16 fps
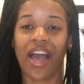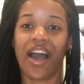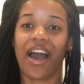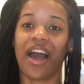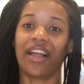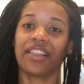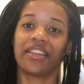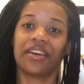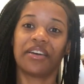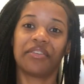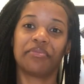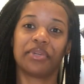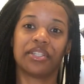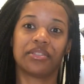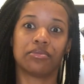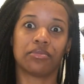I love
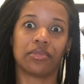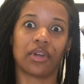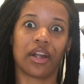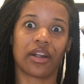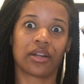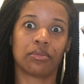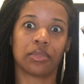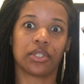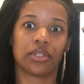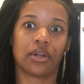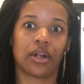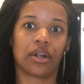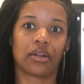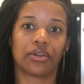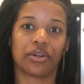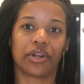me some dark. I'm a
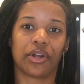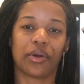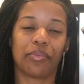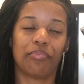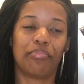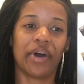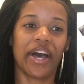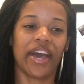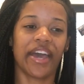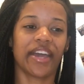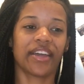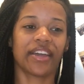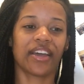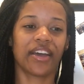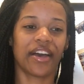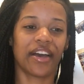dark girl. But
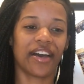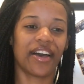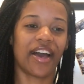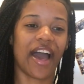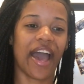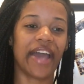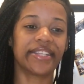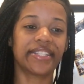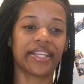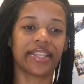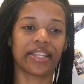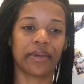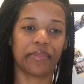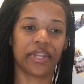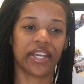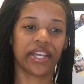I had to
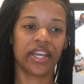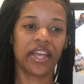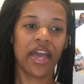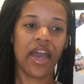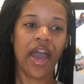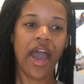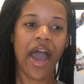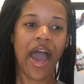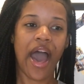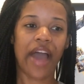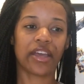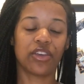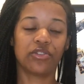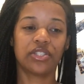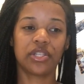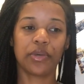limit it. I
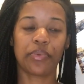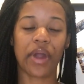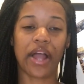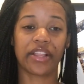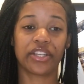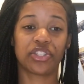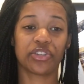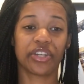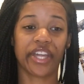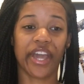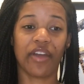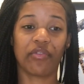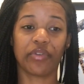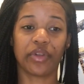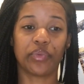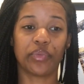used to probably drink
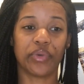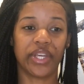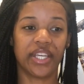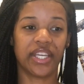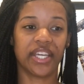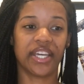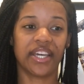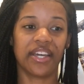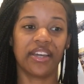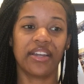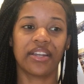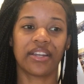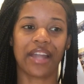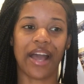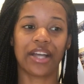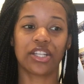every weekend.
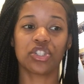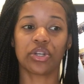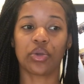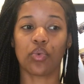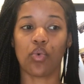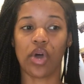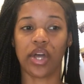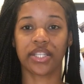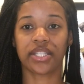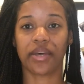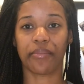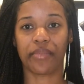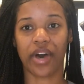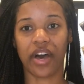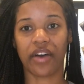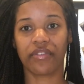Now I drink once a
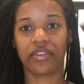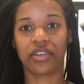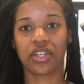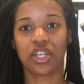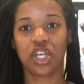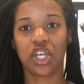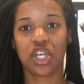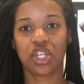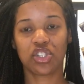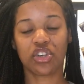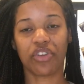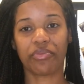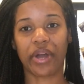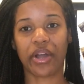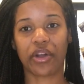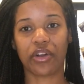month. So if
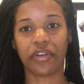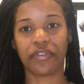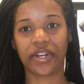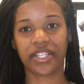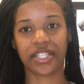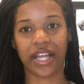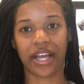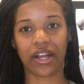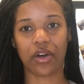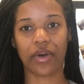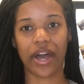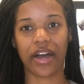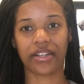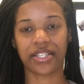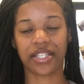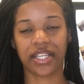my girlfriends and I go
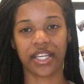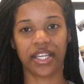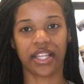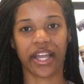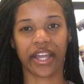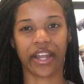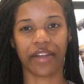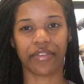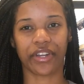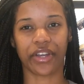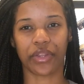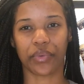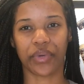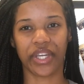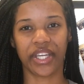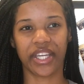out to eat like every other
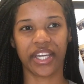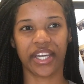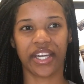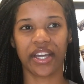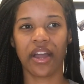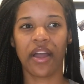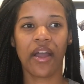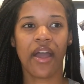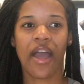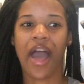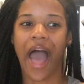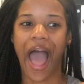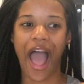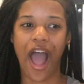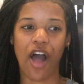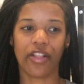weekend,
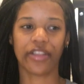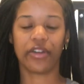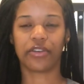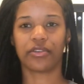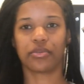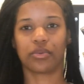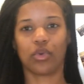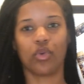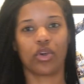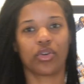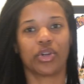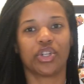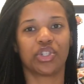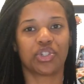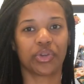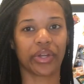I only order
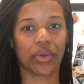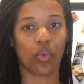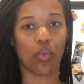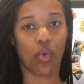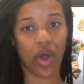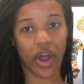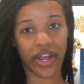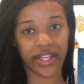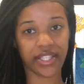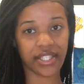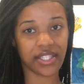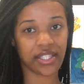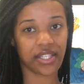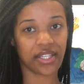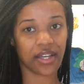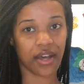a drink
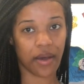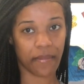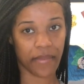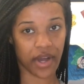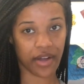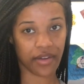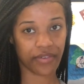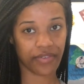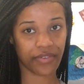once a month.